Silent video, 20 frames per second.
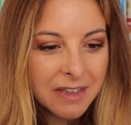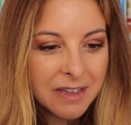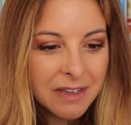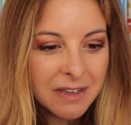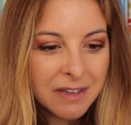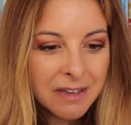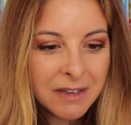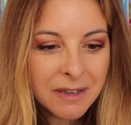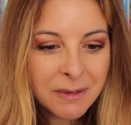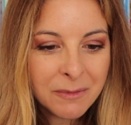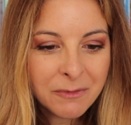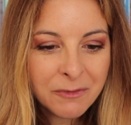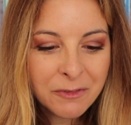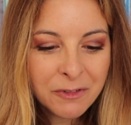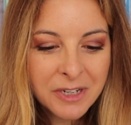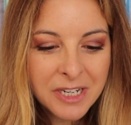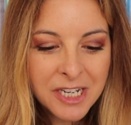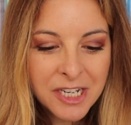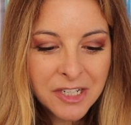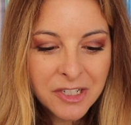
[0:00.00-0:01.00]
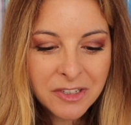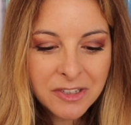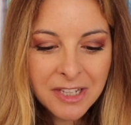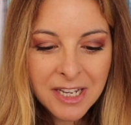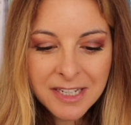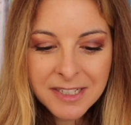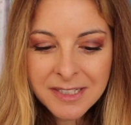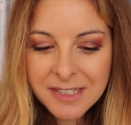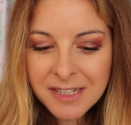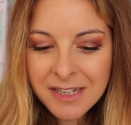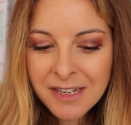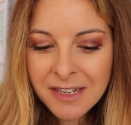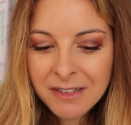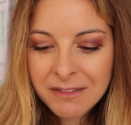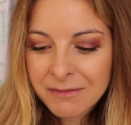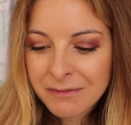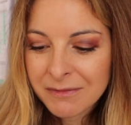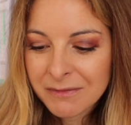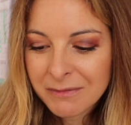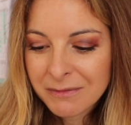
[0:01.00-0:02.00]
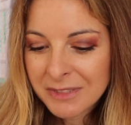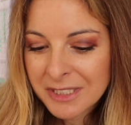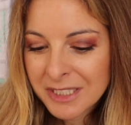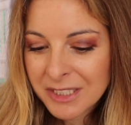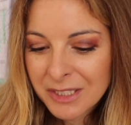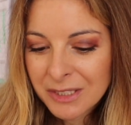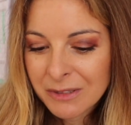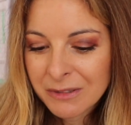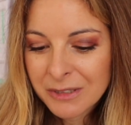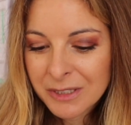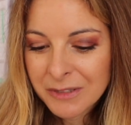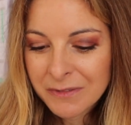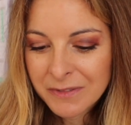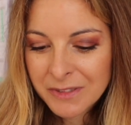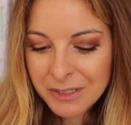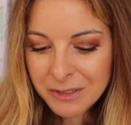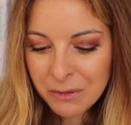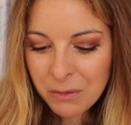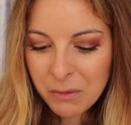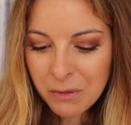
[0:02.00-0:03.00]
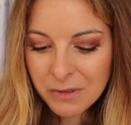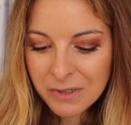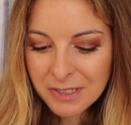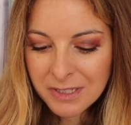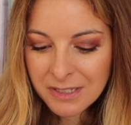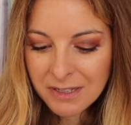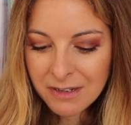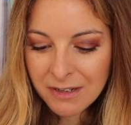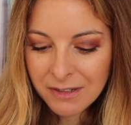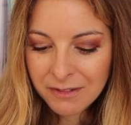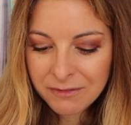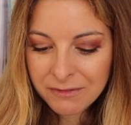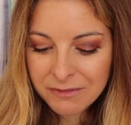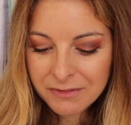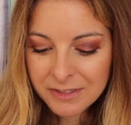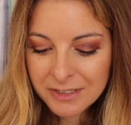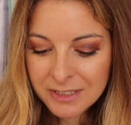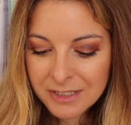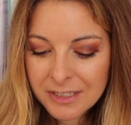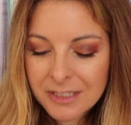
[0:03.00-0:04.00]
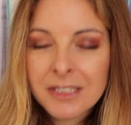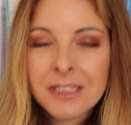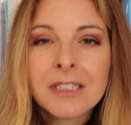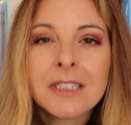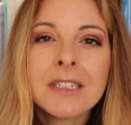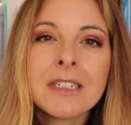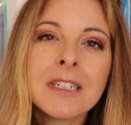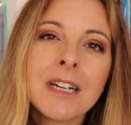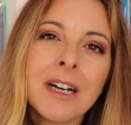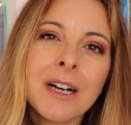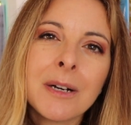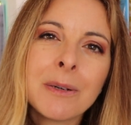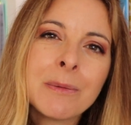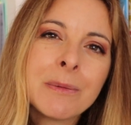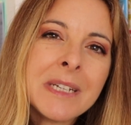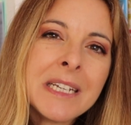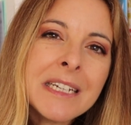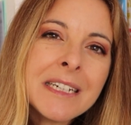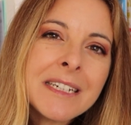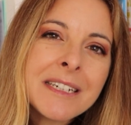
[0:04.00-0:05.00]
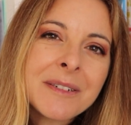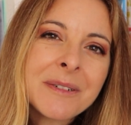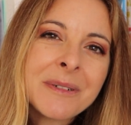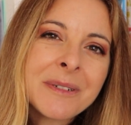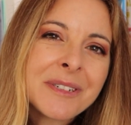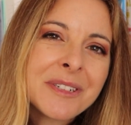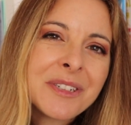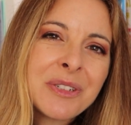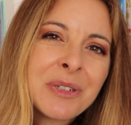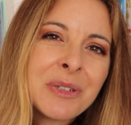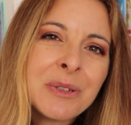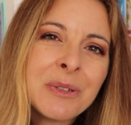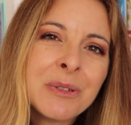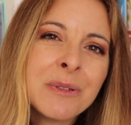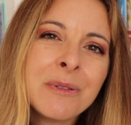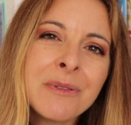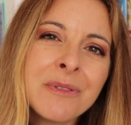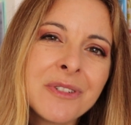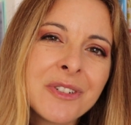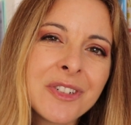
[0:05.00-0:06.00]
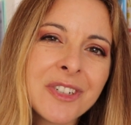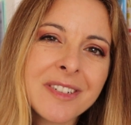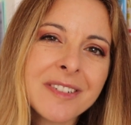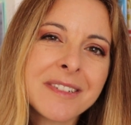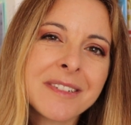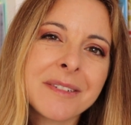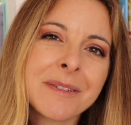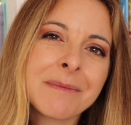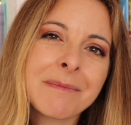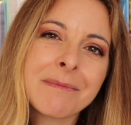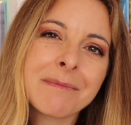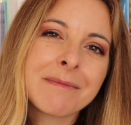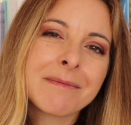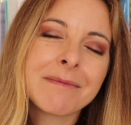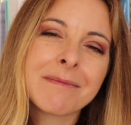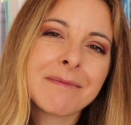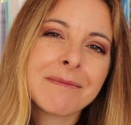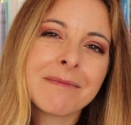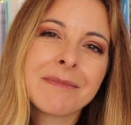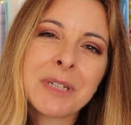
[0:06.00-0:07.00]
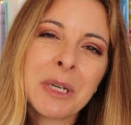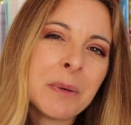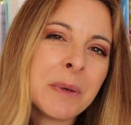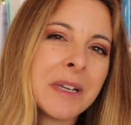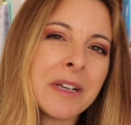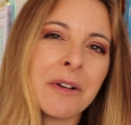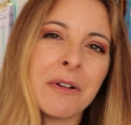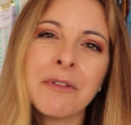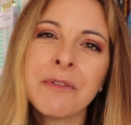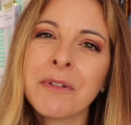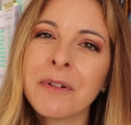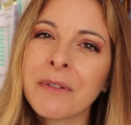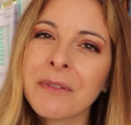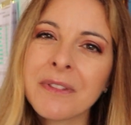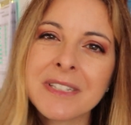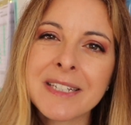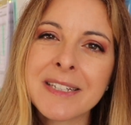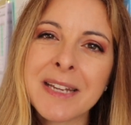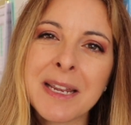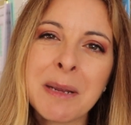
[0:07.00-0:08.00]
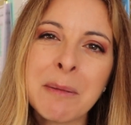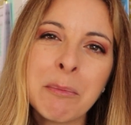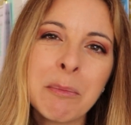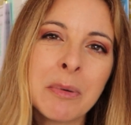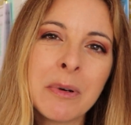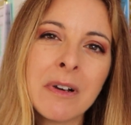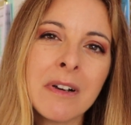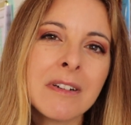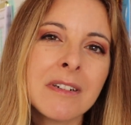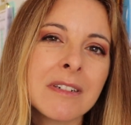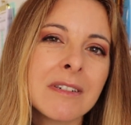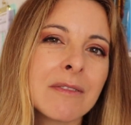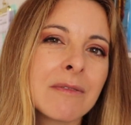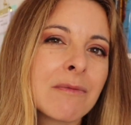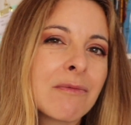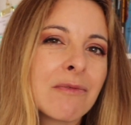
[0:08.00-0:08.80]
for each lesson we do over the course of a week or two, just going over the same book.